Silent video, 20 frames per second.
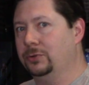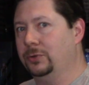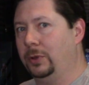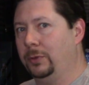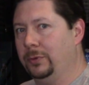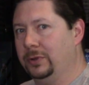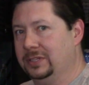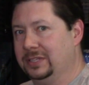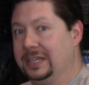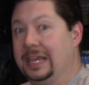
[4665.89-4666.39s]
We
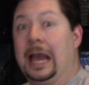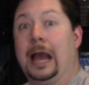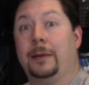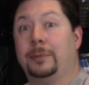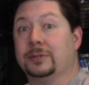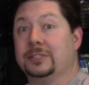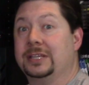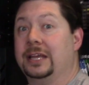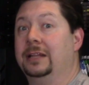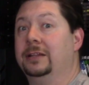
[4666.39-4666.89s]
went to
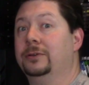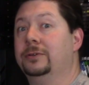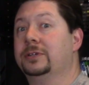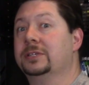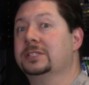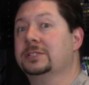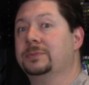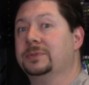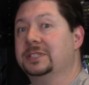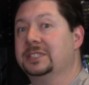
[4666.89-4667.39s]
Cabo San
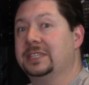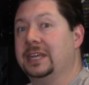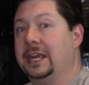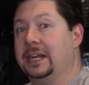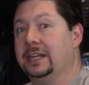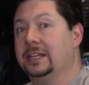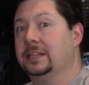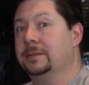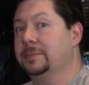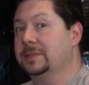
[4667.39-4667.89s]
Lucas. We
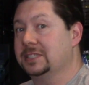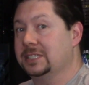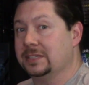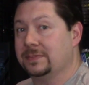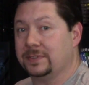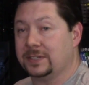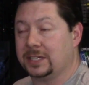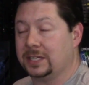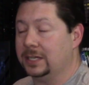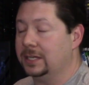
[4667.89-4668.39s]
stayed at the
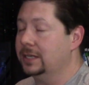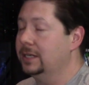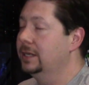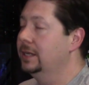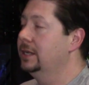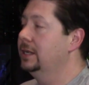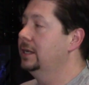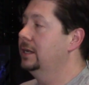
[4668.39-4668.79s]
Pacifica.